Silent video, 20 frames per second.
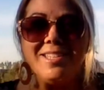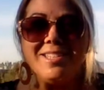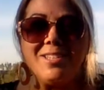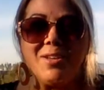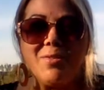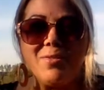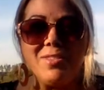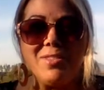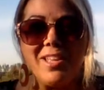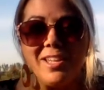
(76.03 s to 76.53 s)

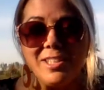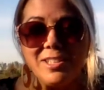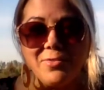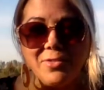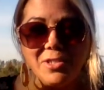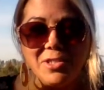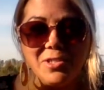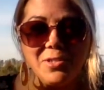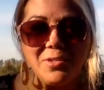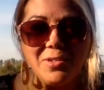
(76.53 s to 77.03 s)
So, thanks
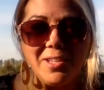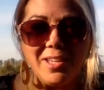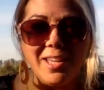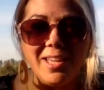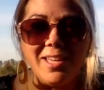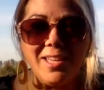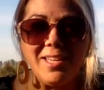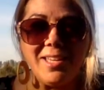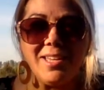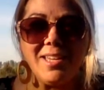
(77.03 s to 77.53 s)
for tuning
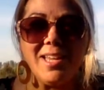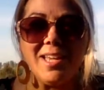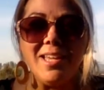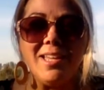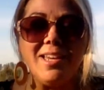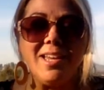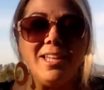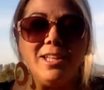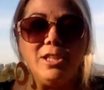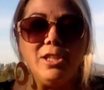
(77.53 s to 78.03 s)
in,
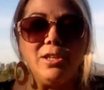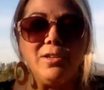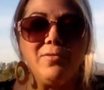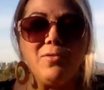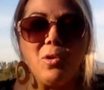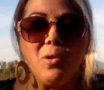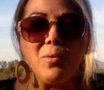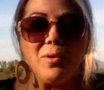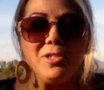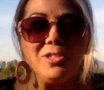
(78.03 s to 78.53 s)
and I look
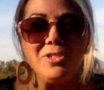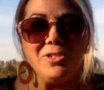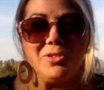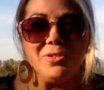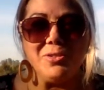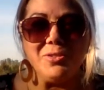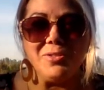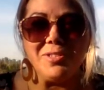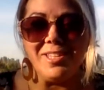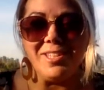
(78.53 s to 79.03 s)
forward
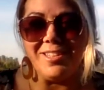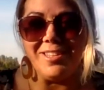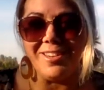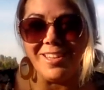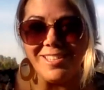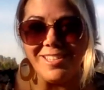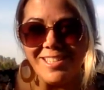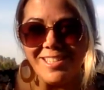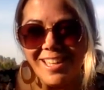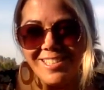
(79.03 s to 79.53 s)
to seeing you
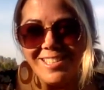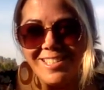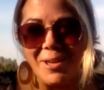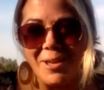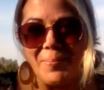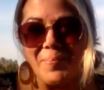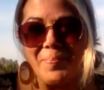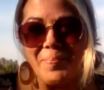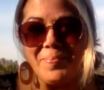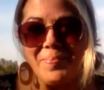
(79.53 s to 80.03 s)
guys next
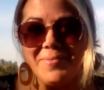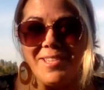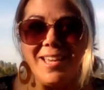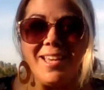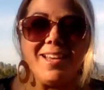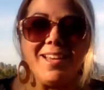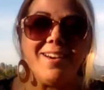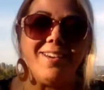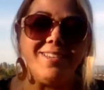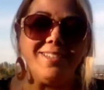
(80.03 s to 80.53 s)
time. Take
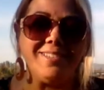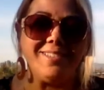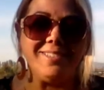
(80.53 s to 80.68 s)
care.